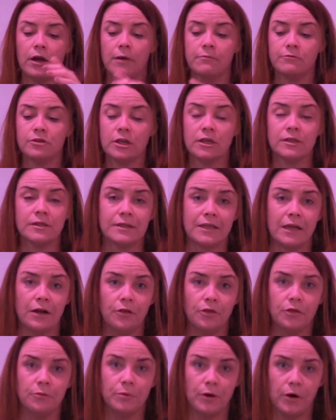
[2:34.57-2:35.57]
she can sit
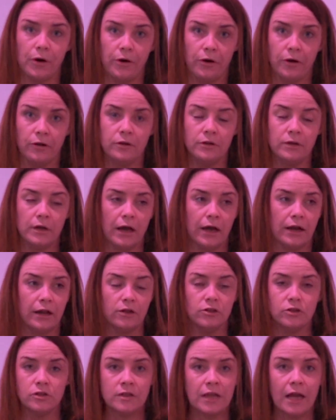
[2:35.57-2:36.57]
on the ball and
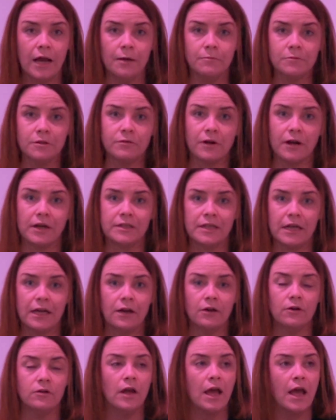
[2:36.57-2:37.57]
it just calms her right
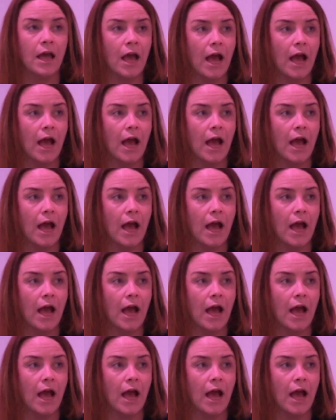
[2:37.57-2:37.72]
down.